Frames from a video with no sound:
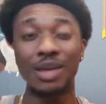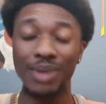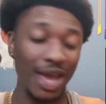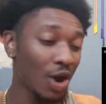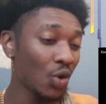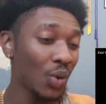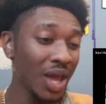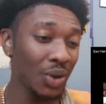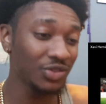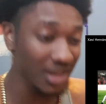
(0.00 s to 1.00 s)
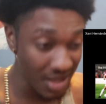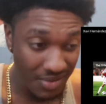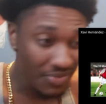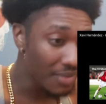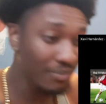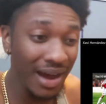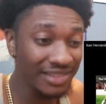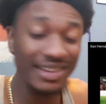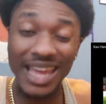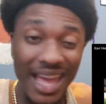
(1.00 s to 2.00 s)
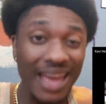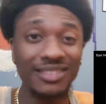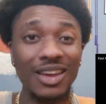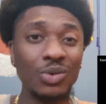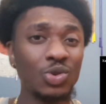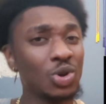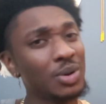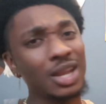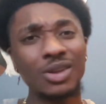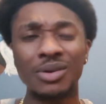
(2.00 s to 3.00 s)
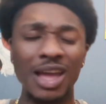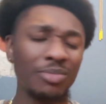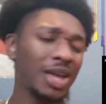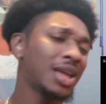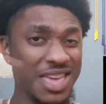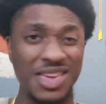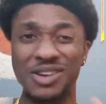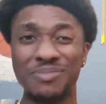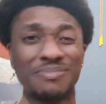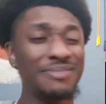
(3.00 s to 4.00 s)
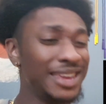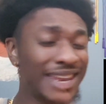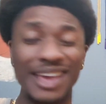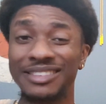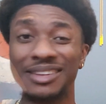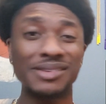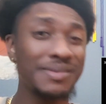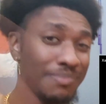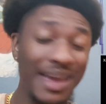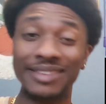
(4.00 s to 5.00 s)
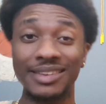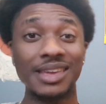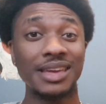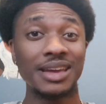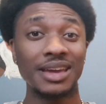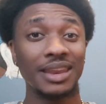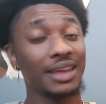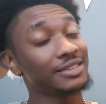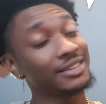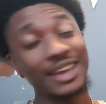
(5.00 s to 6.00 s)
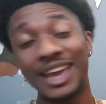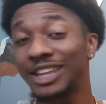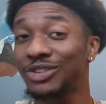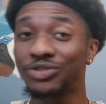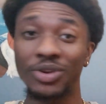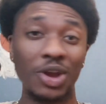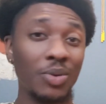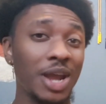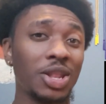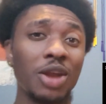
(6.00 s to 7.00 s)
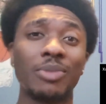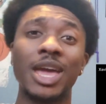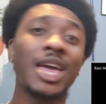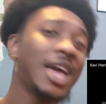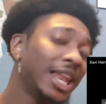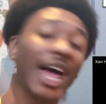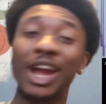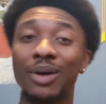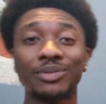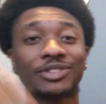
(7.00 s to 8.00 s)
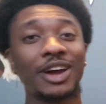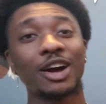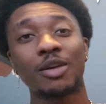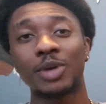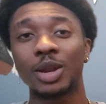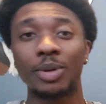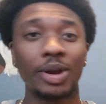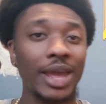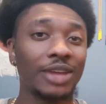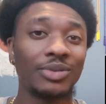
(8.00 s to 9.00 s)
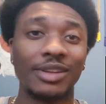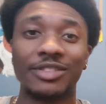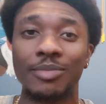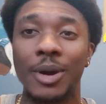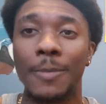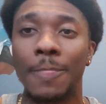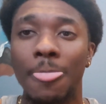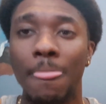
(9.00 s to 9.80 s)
They made whole LT boxing their ass out, doing what he do. Hey, man, him, Iniesta, Messi, it's a dangerous trio right there, man. Like, comment, subscribe, comment, and react to me, and something else.